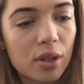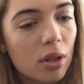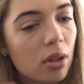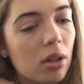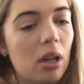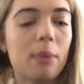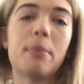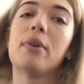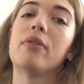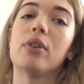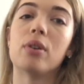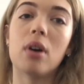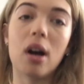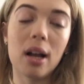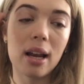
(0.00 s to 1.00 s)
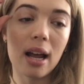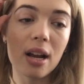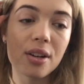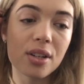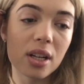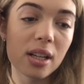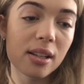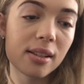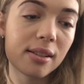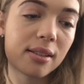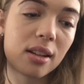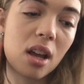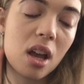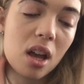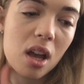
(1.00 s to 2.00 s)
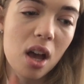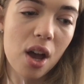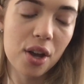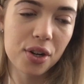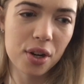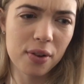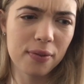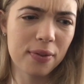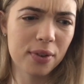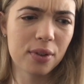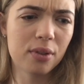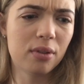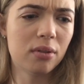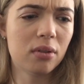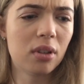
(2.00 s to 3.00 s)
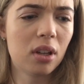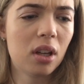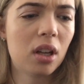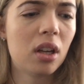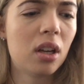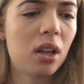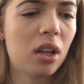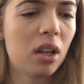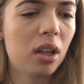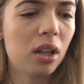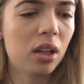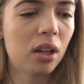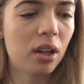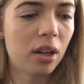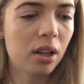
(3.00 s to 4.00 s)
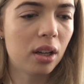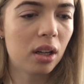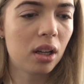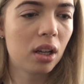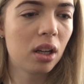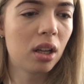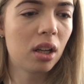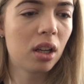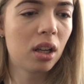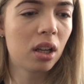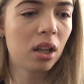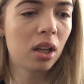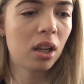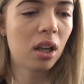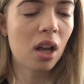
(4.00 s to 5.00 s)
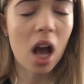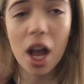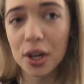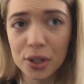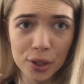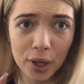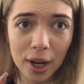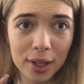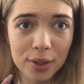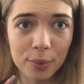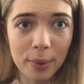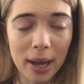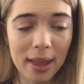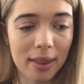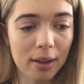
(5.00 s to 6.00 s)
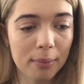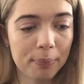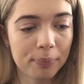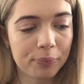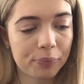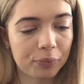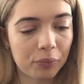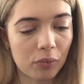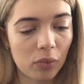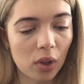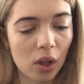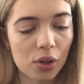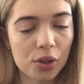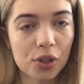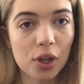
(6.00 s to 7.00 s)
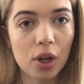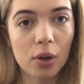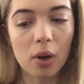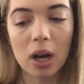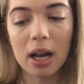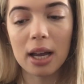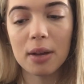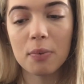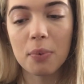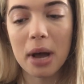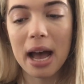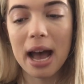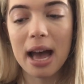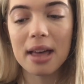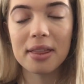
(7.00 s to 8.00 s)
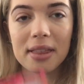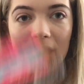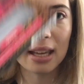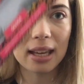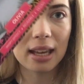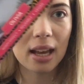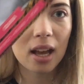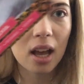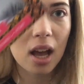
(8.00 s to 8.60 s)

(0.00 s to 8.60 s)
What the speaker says: don't like my real eyelashes. I don't feel, you know, I just like to wear them. So I wear the